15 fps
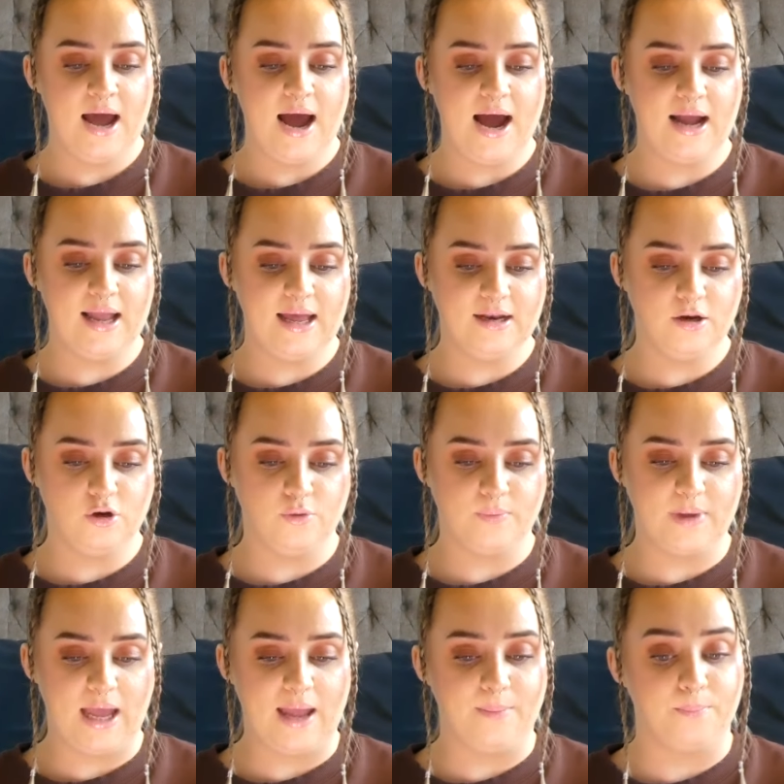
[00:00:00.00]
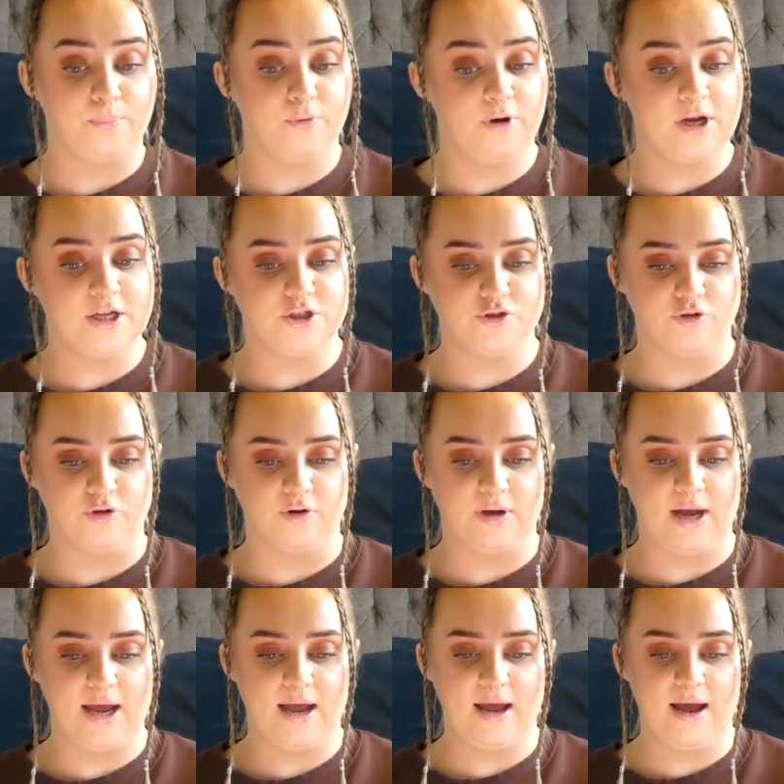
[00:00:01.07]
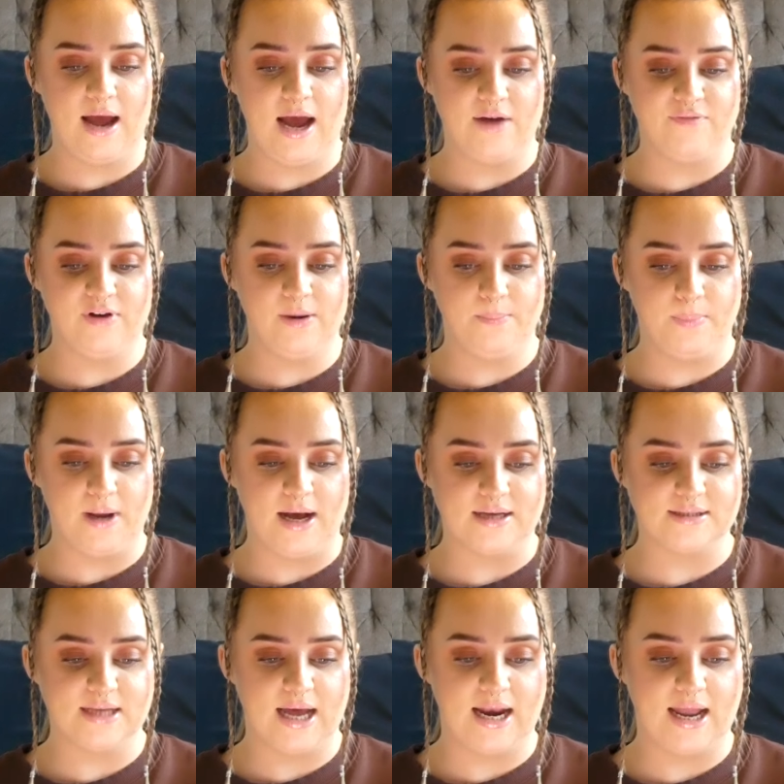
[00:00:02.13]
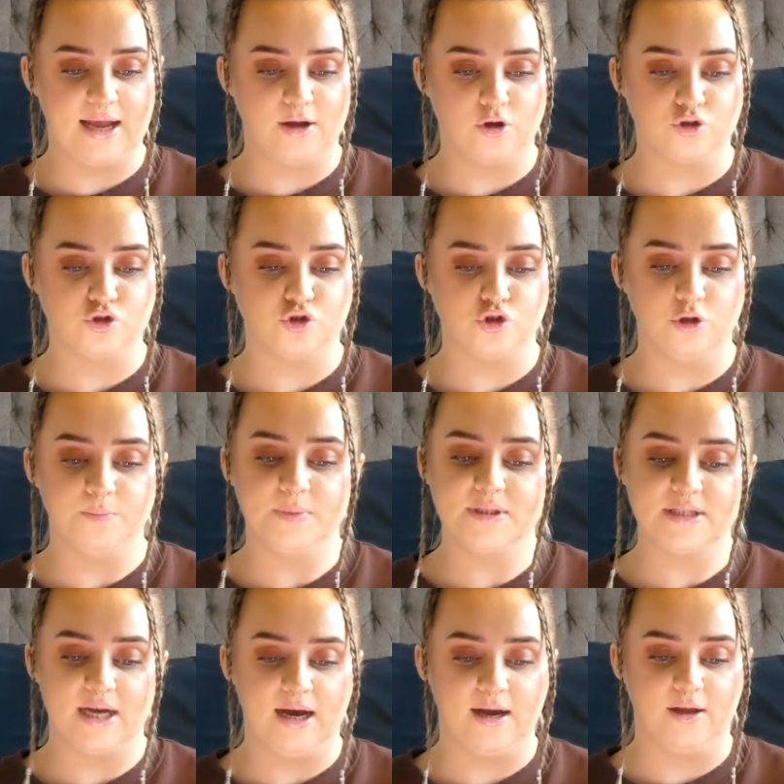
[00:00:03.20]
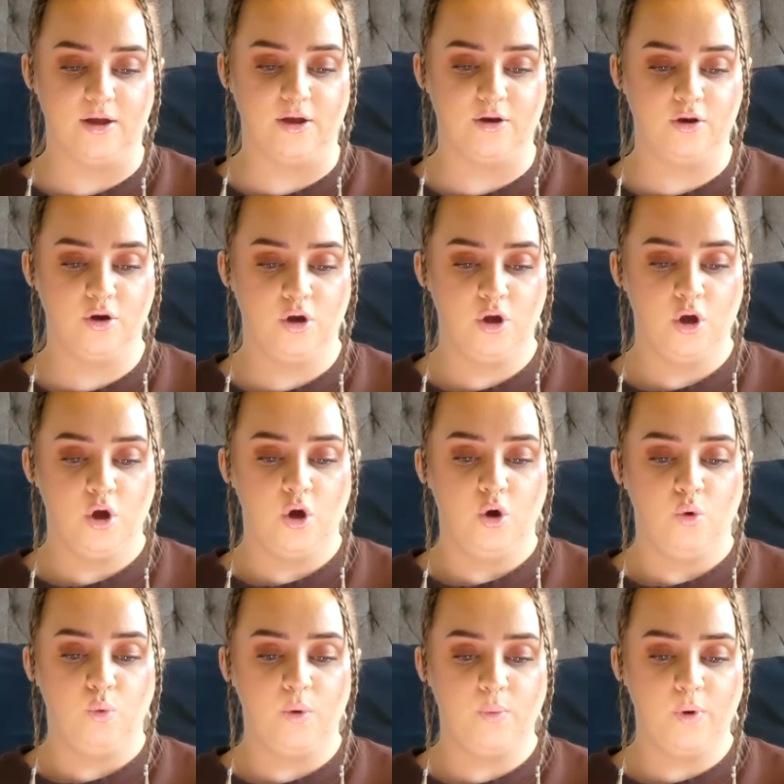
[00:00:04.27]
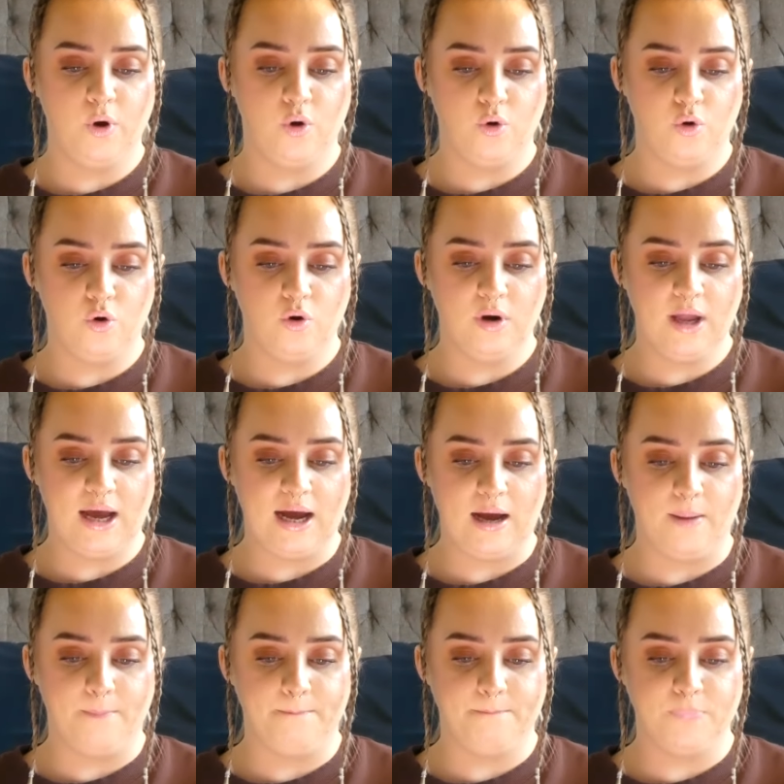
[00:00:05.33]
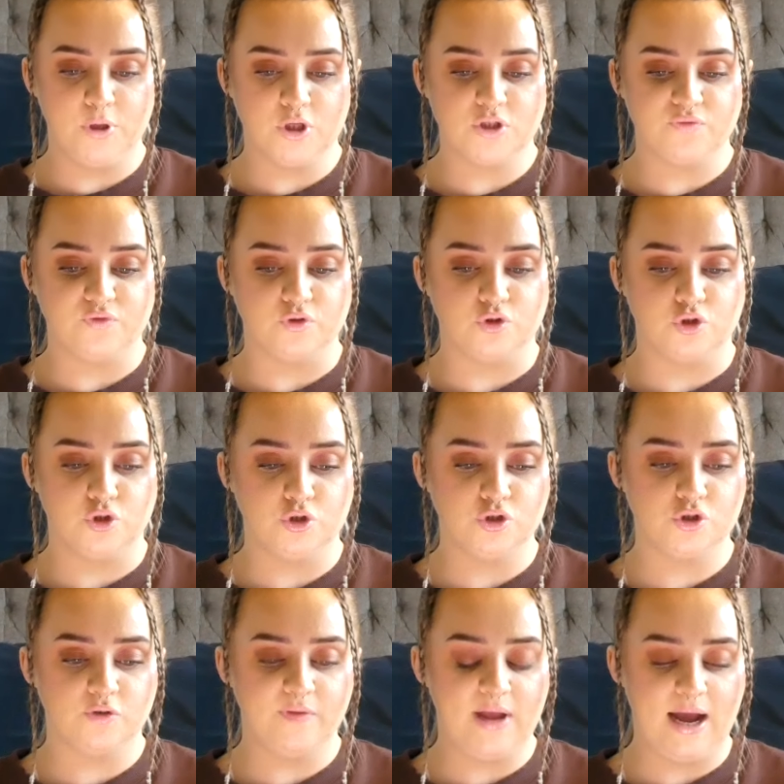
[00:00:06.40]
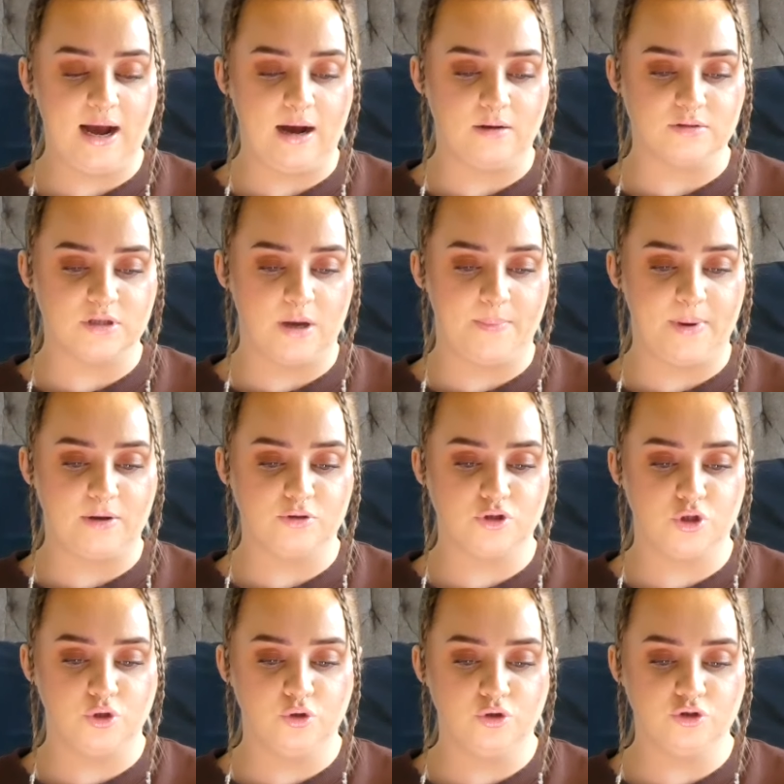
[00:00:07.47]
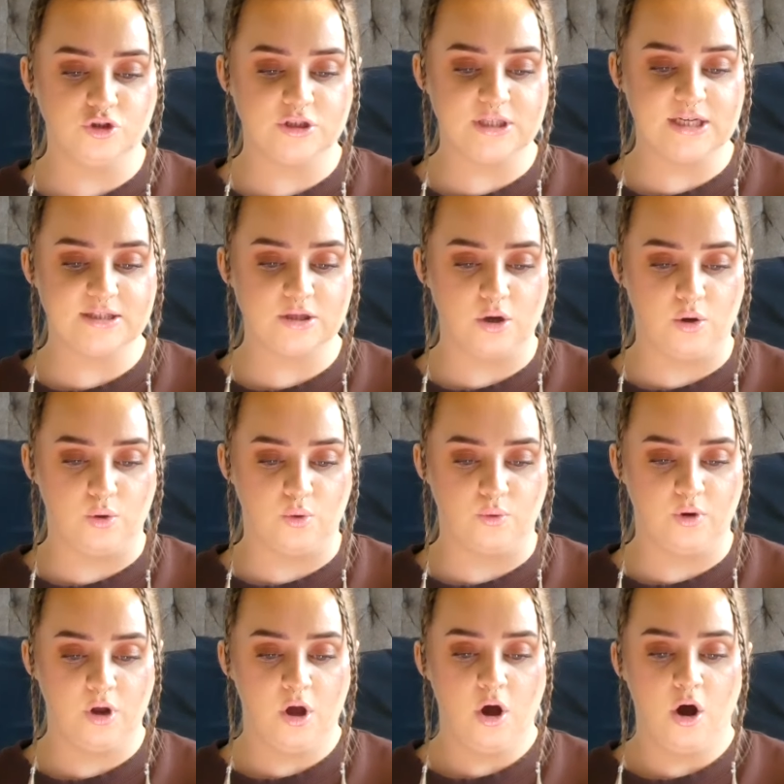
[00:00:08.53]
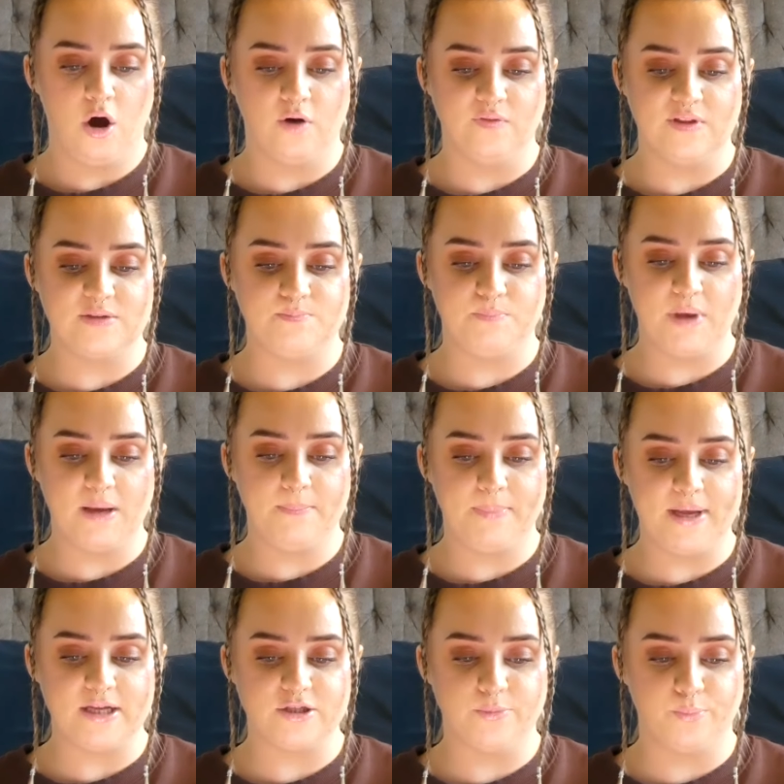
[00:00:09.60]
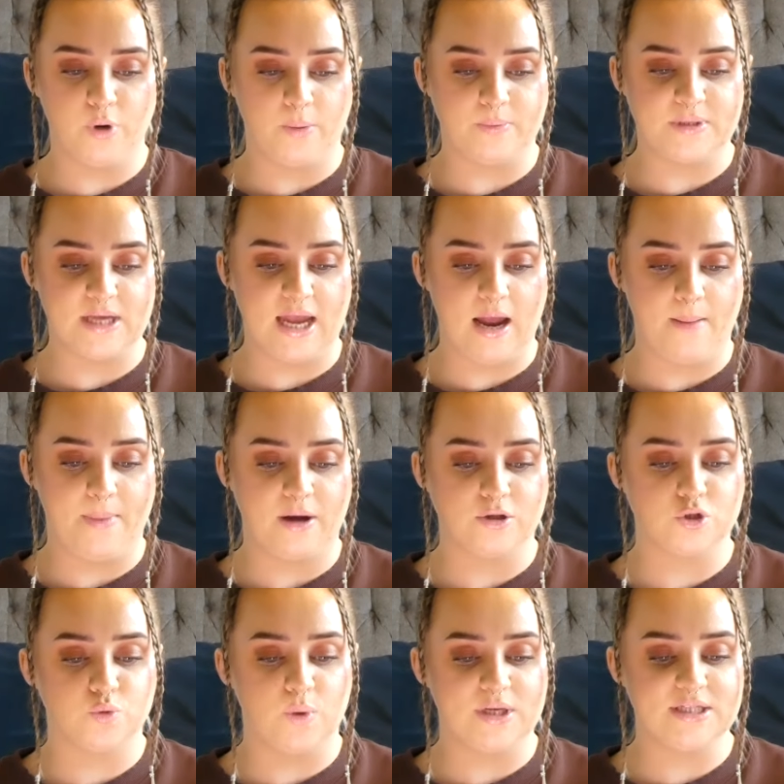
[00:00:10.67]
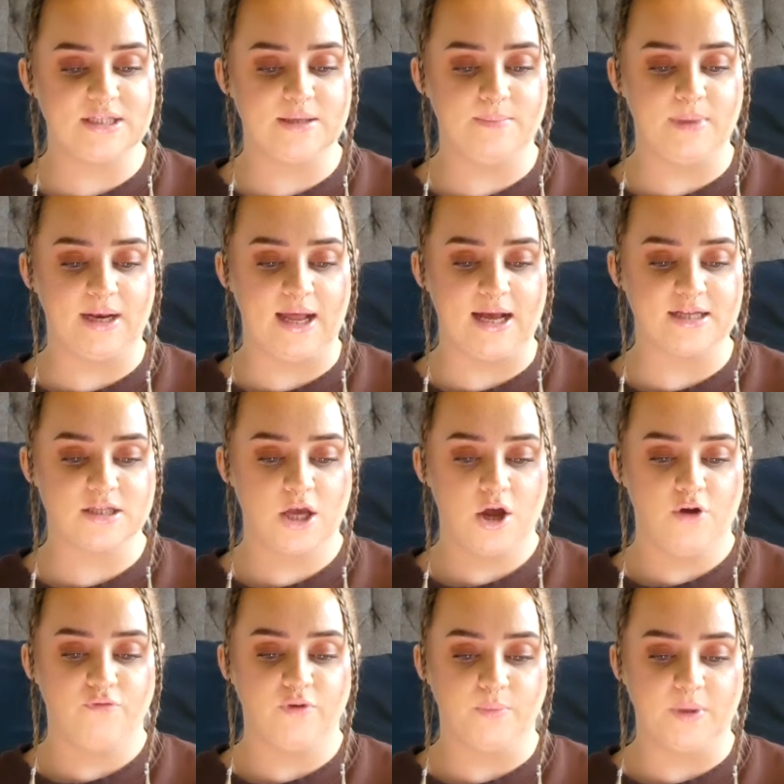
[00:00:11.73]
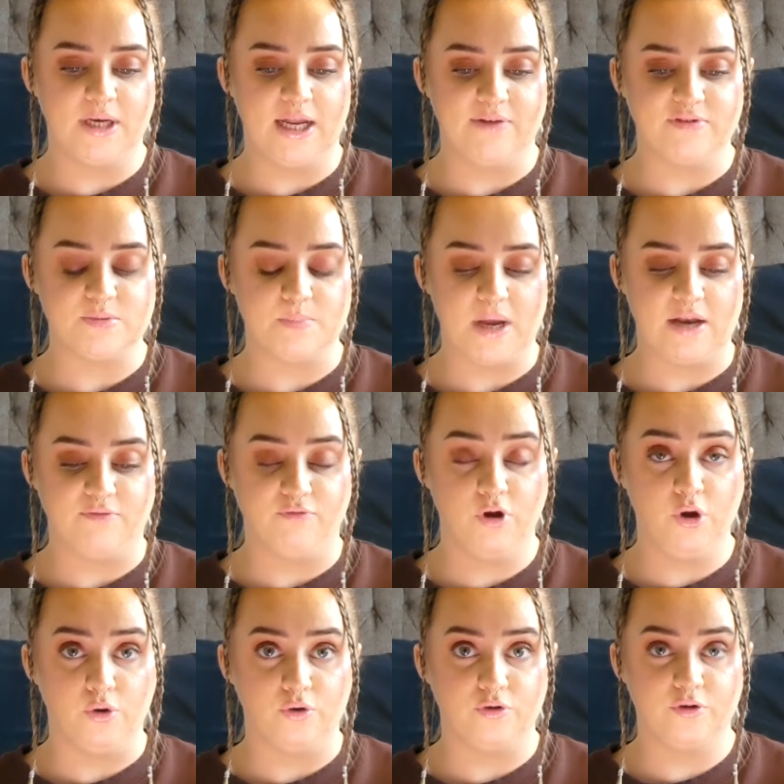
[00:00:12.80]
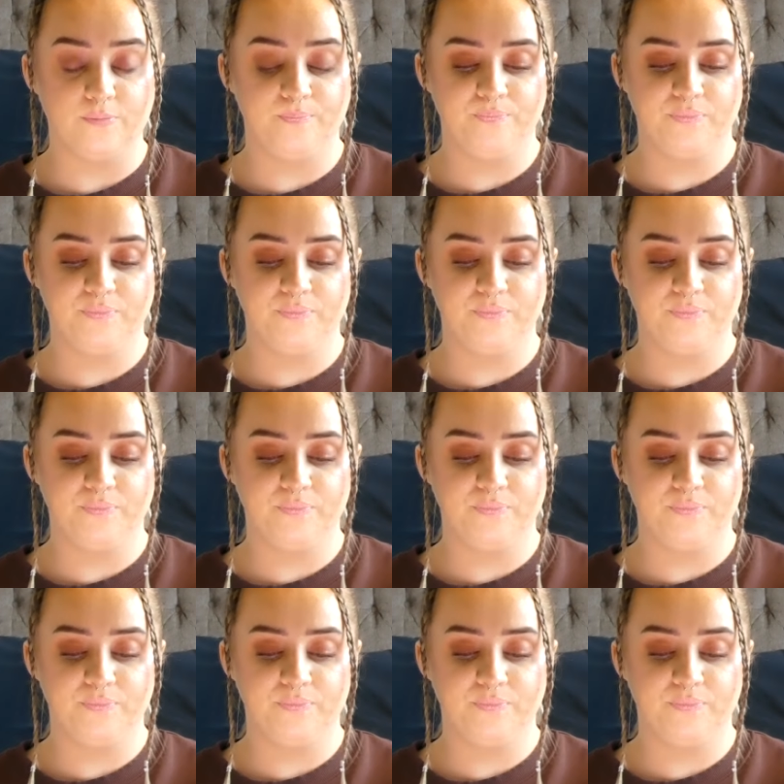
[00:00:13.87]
I ended up getting pretty drunk, having a blast, and I got super tired. We were all at a beautiful two story house about 200 years old on this big piece of property about 20 minutes from the nearest main road.